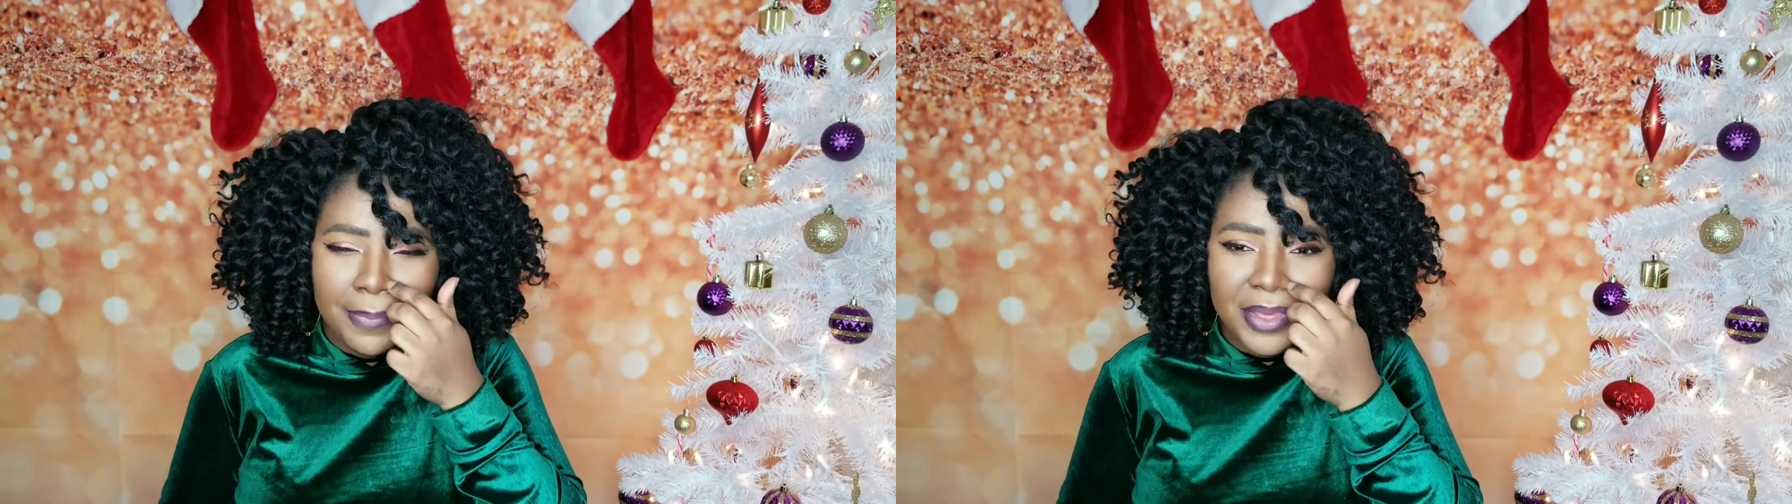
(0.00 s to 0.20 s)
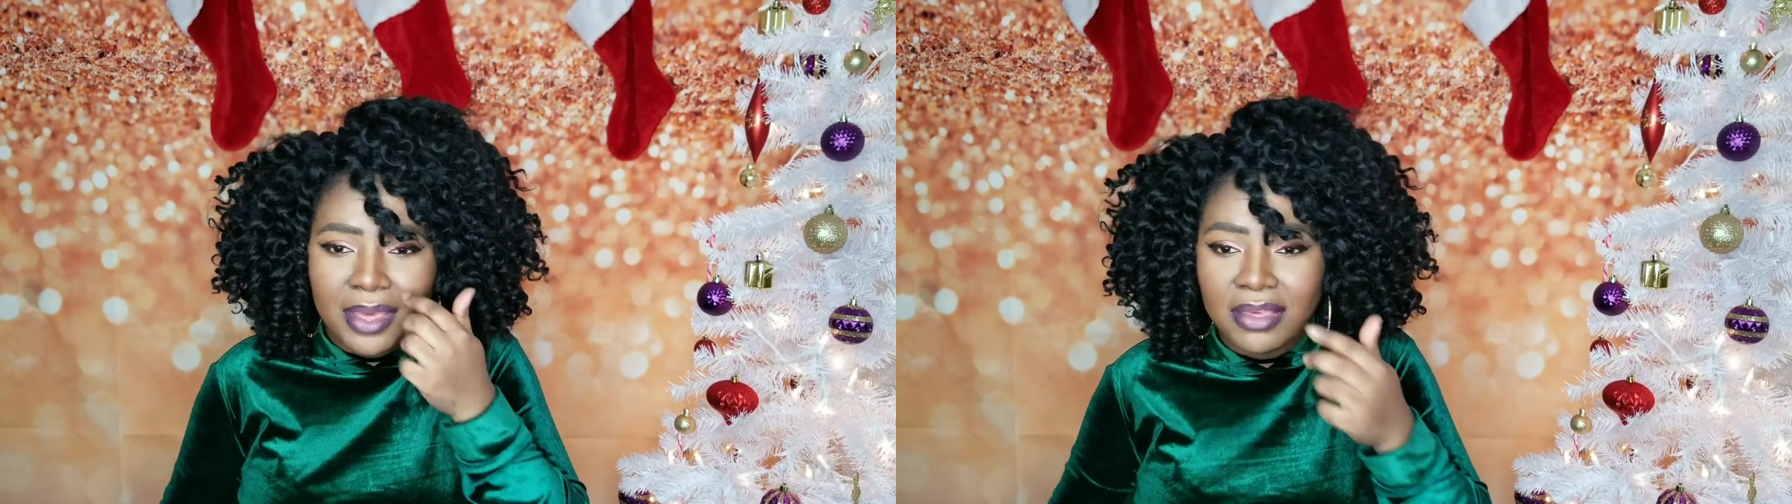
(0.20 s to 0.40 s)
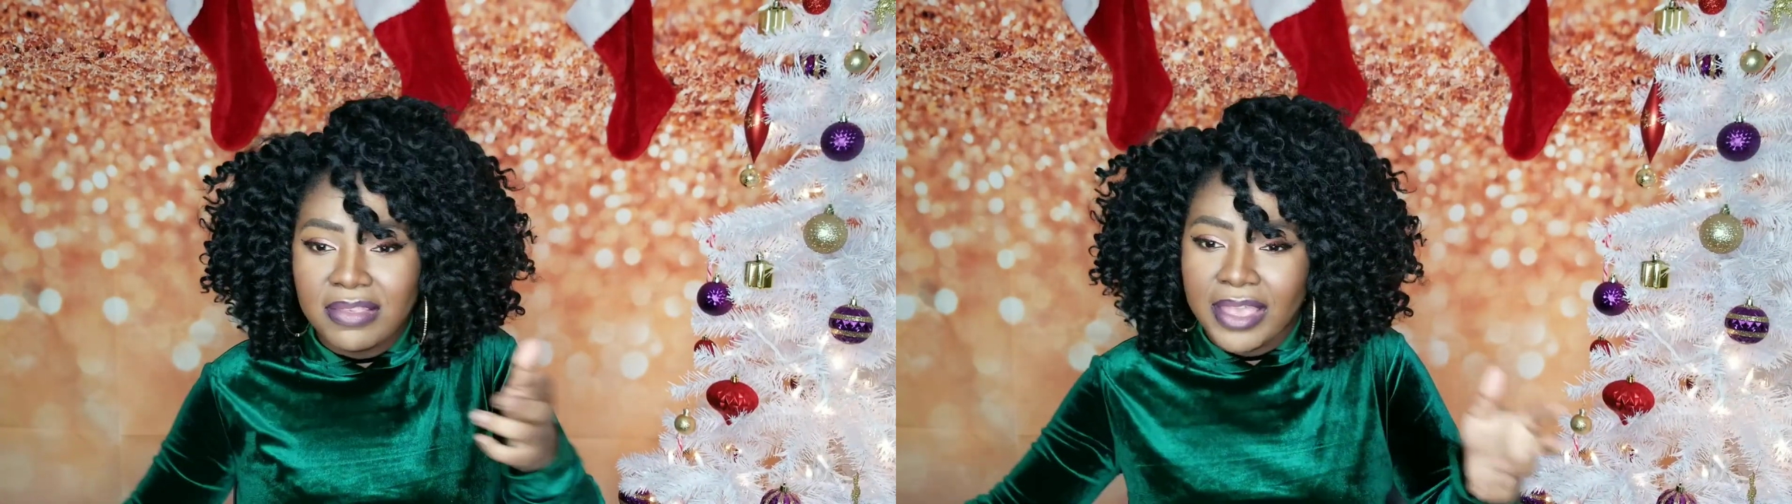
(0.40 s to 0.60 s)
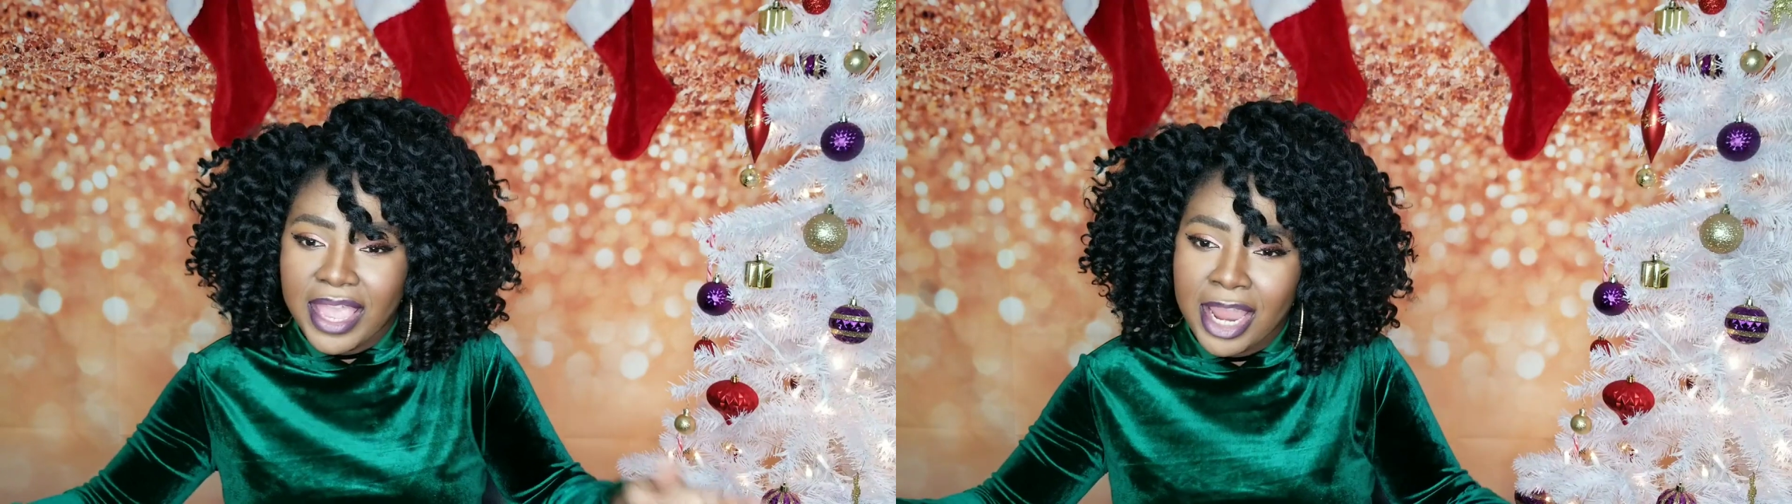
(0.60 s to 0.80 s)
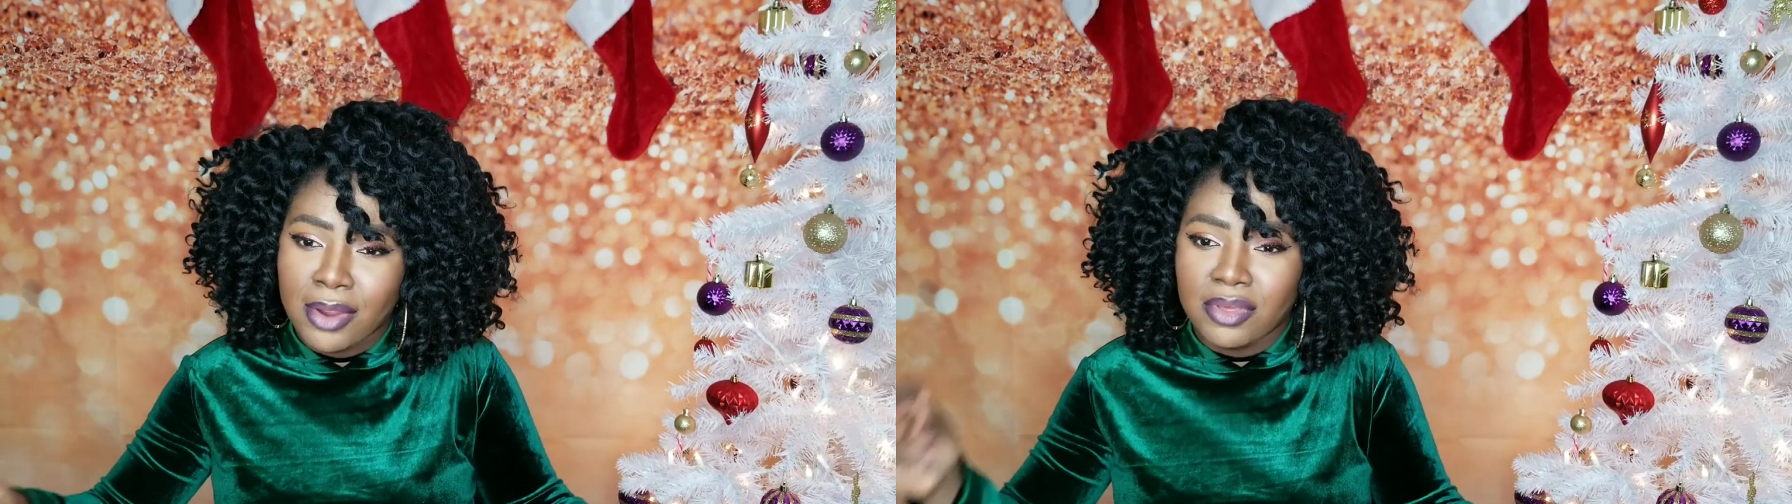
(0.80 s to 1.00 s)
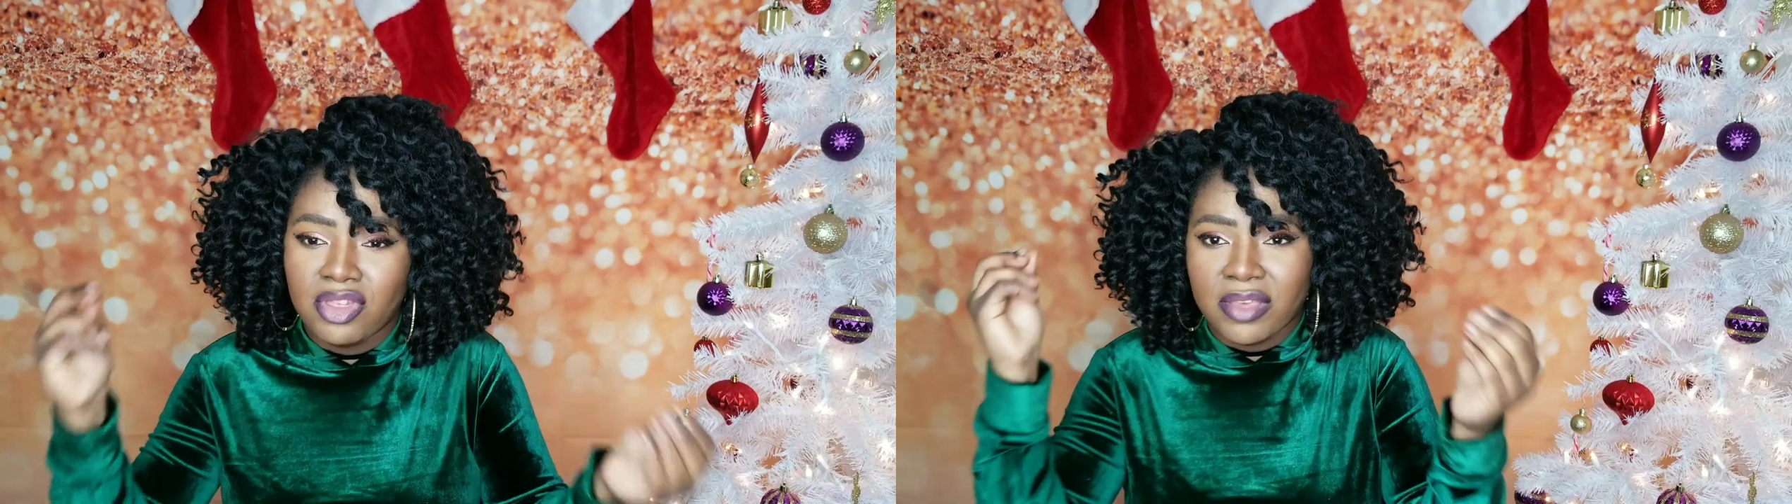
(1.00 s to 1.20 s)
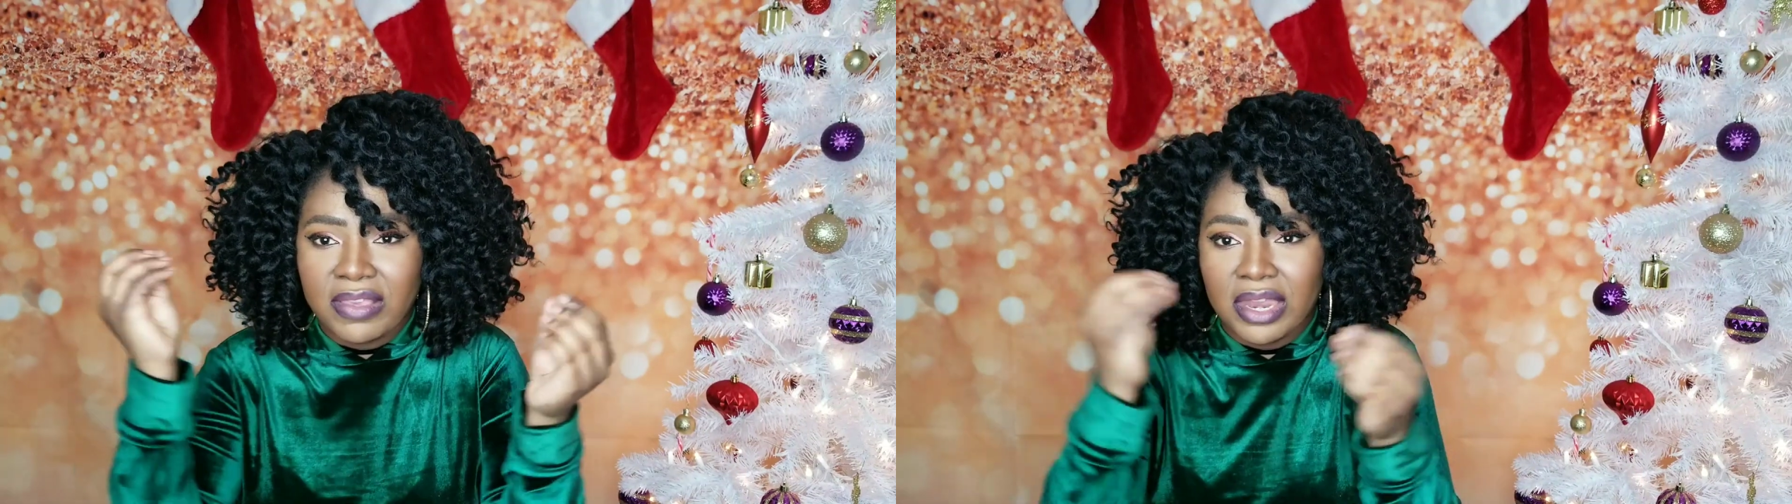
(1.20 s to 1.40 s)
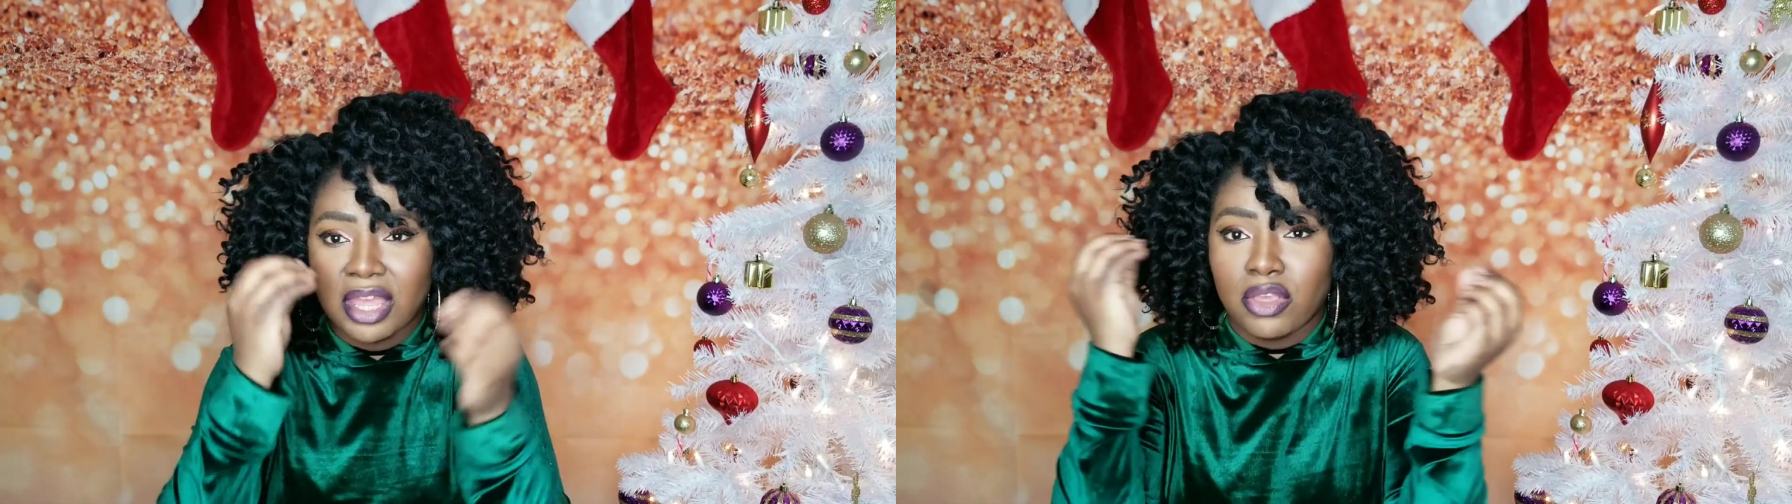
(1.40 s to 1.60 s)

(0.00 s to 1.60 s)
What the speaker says: because the hair is just getting